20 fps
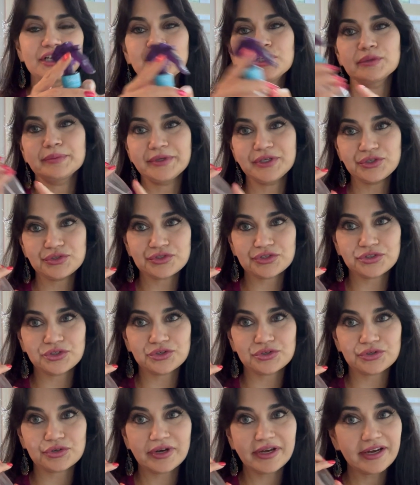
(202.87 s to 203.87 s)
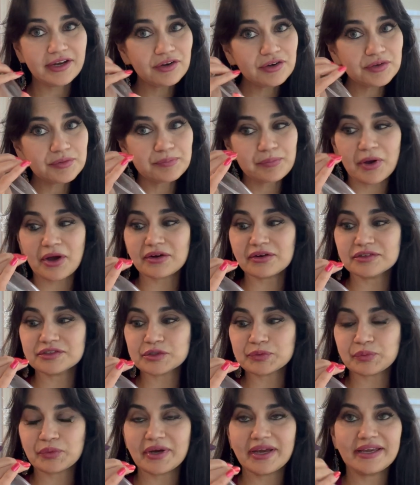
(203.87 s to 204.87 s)
you'll be using your hair bottle
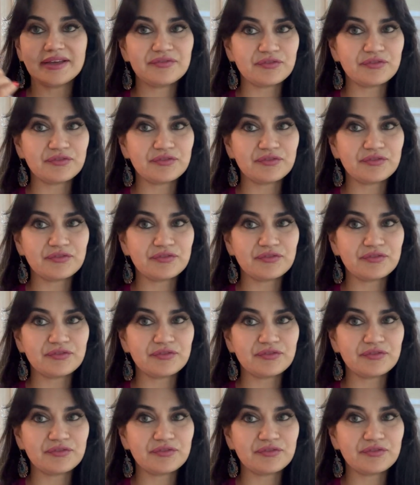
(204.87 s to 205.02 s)
spray